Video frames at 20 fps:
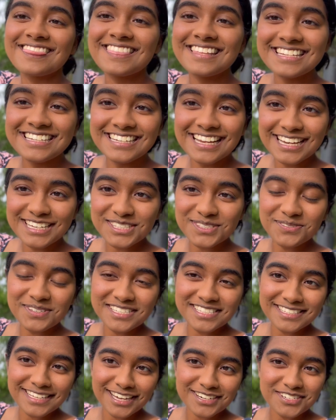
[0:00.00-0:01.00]
The next one
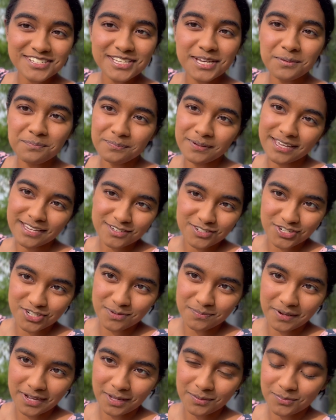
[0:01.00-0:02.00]
is actually a picture
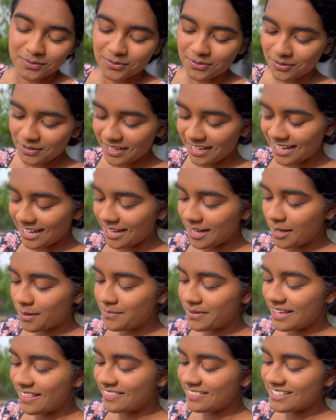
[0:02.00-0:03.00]
Bible,
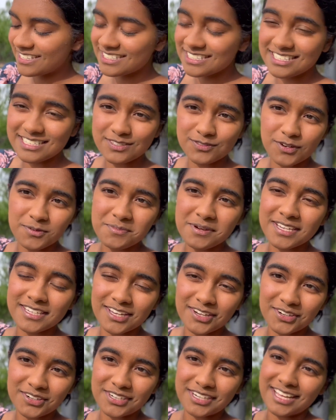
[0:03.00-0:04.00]
um, and this is from my
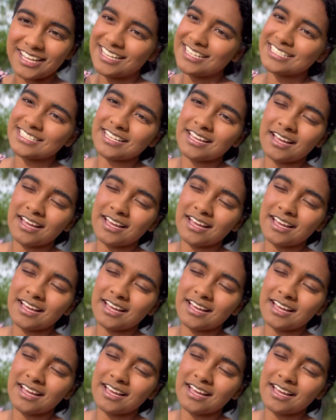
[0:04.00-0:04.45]
younger days,